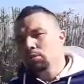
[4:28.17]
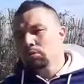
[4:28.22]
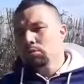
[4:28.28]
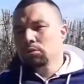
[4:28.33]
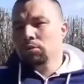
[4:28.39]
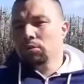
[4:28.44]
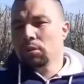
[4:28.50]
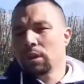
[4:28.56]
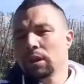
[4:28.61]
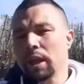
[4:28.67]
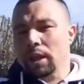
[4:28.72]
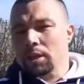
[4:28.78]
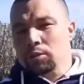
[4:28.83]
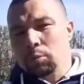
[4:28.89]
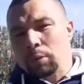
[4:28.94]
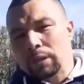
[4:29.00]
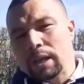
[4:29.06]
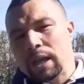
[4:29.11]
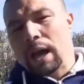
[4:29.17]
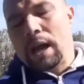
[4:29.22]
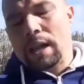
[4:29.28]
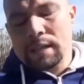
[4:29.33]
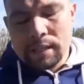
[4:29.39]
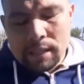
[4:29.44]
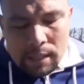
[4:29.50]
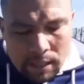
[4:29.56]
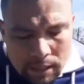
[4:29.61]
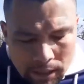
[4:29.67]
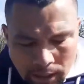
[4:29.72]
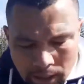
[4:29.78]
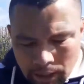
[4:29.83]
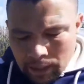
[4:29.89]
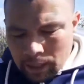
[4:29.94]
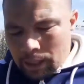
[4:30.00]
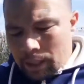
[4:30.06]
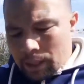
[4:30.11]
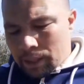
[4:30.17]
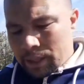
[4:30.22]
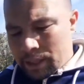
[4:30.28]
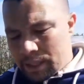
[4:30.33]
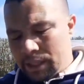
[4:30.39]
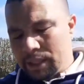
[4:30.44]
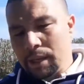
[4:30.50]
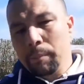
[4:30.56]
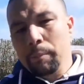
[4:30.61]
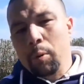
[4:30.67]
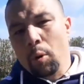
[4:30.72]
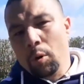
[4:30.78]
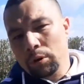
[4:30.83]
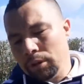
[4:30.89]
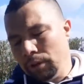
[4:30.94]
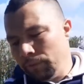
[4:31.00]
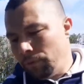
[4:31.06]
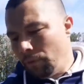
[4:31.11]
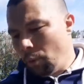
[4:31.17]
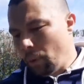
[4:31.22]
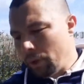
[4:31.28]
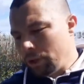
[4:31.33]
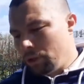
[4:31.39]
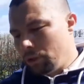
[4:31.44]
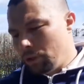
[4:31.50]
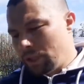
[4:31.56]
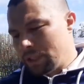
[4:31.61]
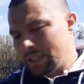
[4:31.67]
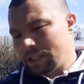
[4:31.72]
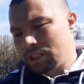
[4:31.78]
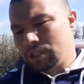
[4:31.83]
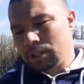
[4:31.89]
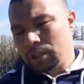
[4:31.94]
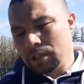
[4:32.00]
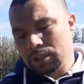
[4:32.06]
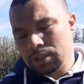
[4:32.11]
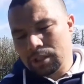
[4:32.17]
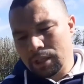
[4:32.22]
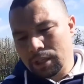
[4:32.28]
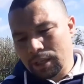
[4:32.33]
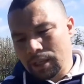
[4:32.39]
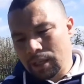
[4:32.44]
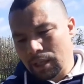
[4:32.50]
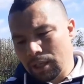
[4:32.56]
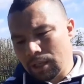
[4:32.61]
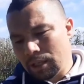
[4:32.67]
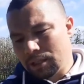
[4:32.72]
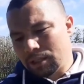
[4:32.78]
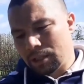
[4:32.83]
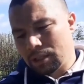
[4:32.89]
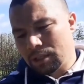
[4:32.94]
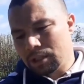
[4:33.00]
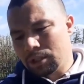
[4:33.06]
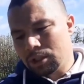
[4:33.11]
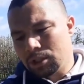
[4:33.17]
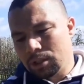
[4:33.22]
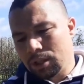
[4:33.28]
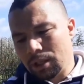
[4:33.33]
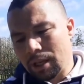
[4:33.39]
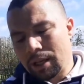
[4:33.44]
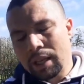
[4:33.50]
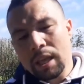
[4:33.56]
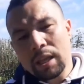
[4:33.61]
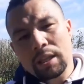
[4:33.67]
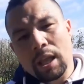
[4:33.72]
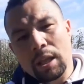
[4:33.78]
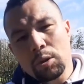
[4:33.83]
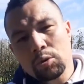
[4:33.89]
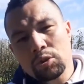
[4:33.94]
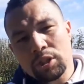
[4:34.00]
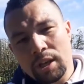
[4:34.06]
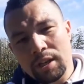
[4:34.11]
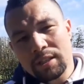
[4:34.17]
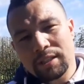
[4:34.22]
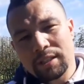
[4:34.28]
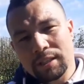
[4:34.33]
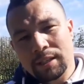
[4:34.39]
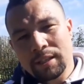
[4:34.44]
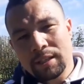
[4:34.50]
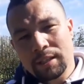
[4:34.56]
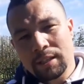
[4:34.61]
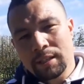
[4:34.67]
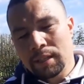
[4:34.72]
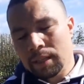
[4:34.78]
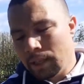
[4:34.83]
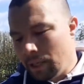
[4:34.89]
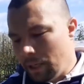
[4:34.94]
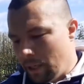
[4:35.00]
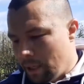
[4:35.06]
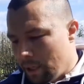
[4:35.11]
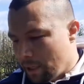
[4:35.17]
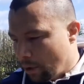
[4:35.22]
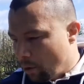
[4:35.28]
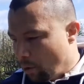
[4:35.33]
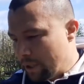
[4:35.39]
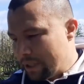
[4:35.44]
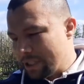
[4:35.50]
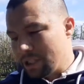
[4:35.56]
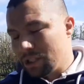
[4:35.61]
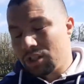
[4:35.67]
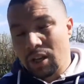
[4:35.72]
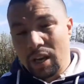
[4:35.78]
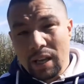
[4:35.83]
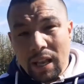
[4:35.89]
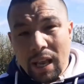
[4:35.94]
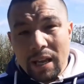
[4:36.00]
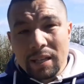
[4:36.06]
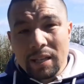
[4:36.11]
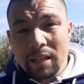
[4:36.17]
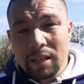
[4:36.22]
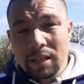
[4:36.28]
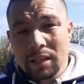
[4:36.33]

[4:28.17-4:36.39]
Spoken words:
So the next one, guys, this is important for when it's a kick that you're chasing. They call this a J-line.